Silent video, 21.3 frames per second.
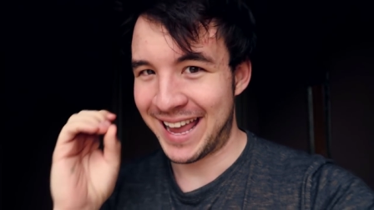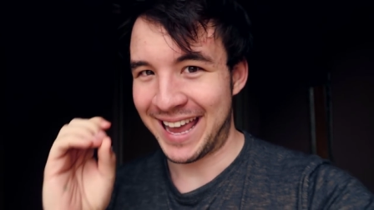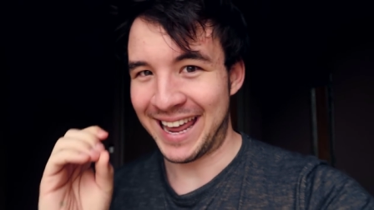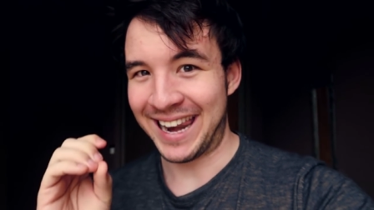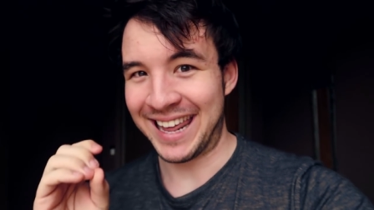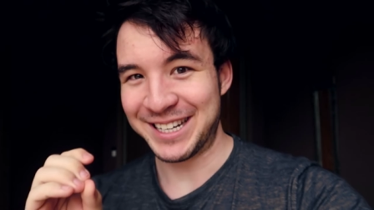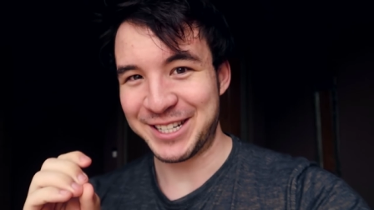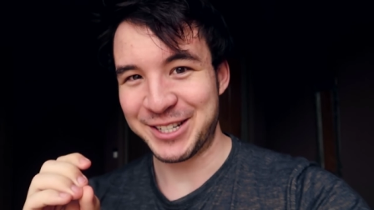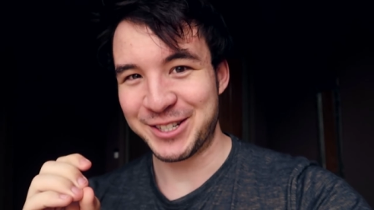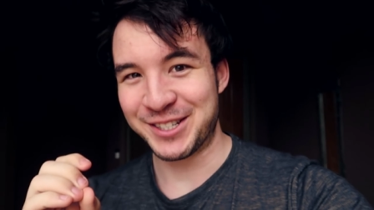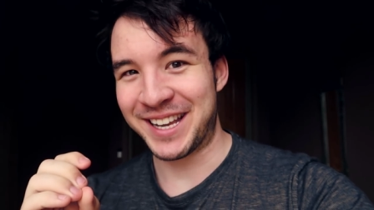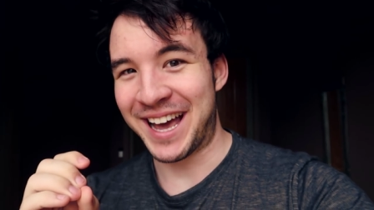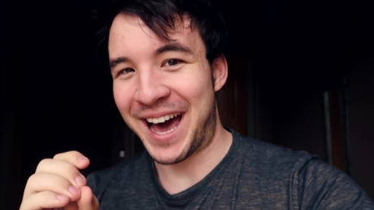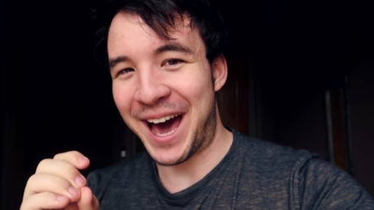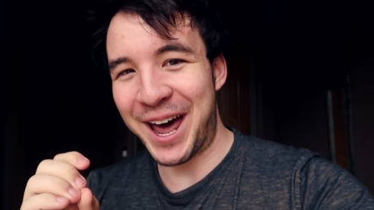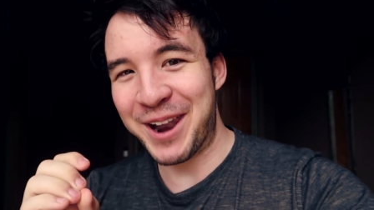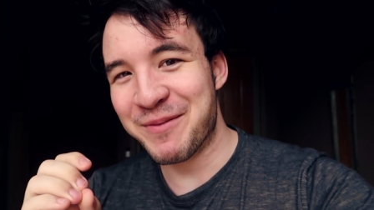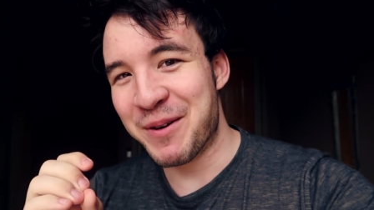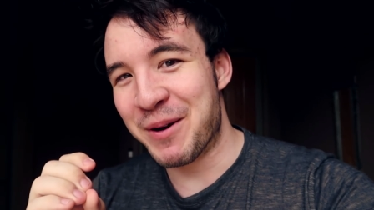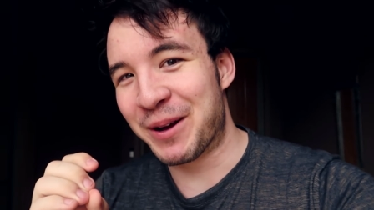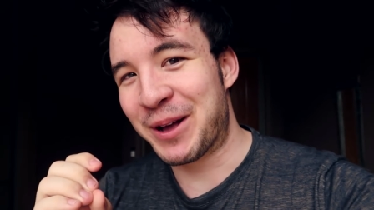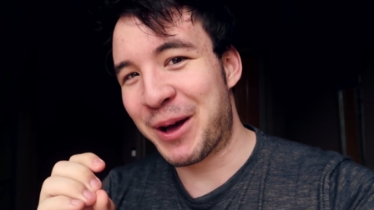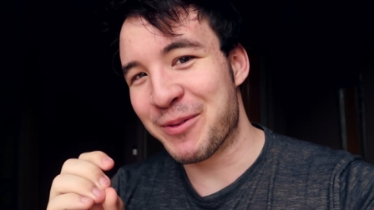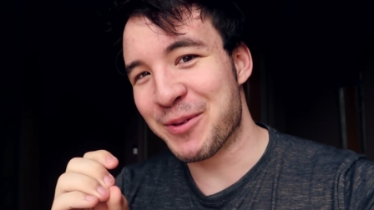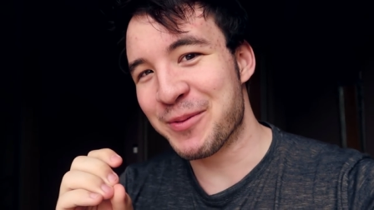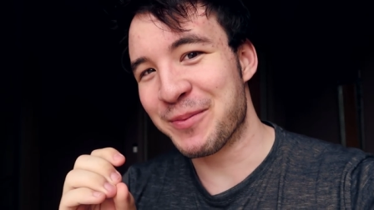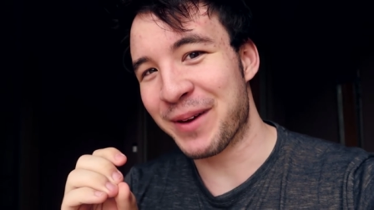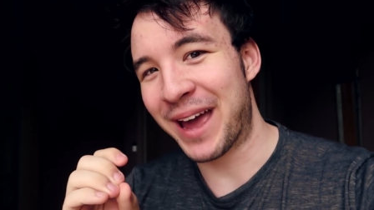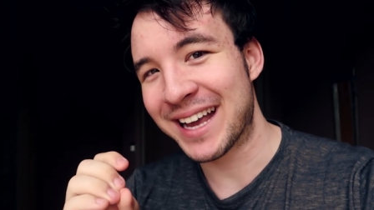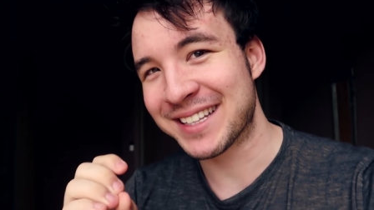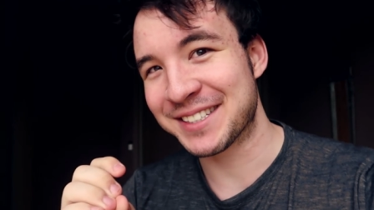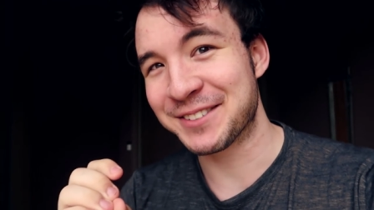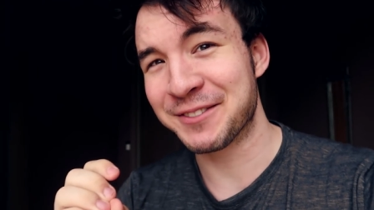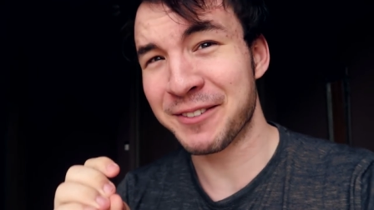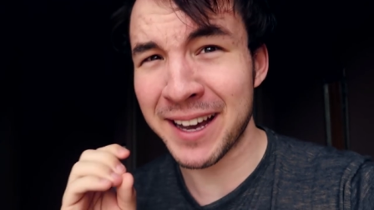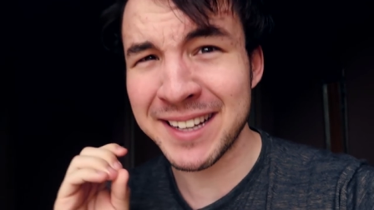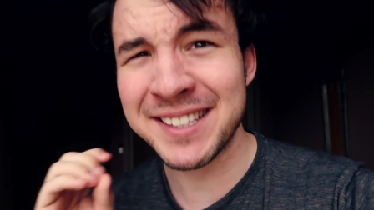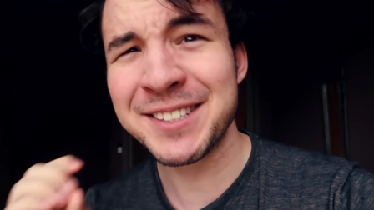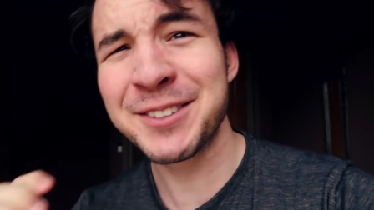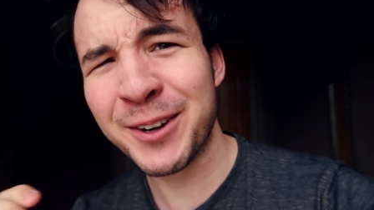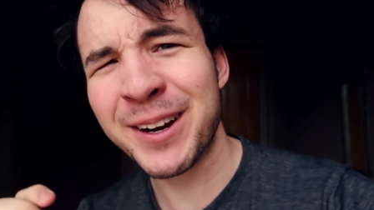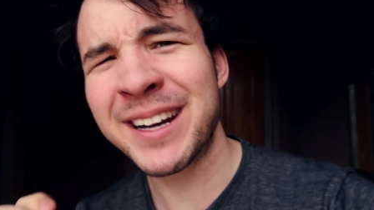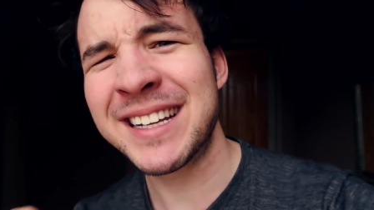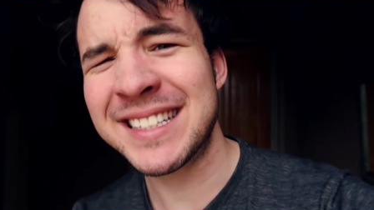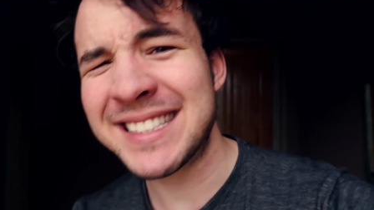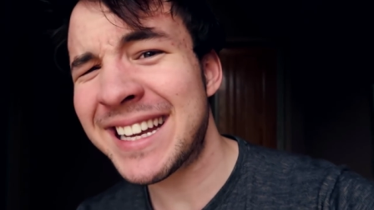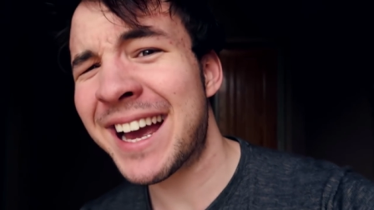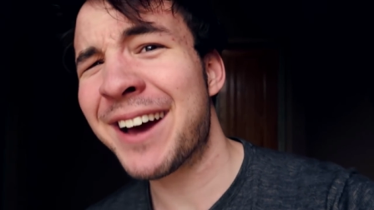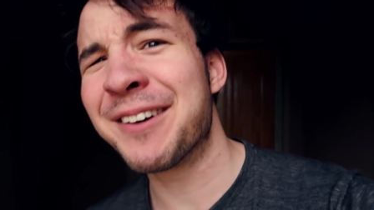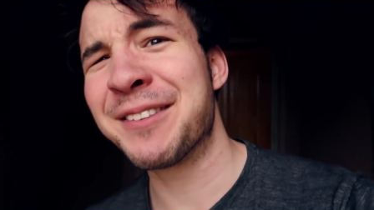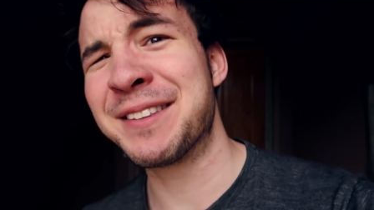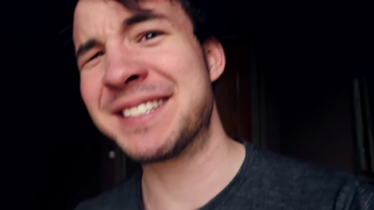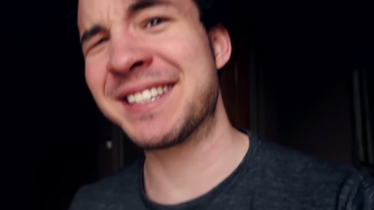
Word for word: and I just got him a couple bags of ice. So we're gonna see how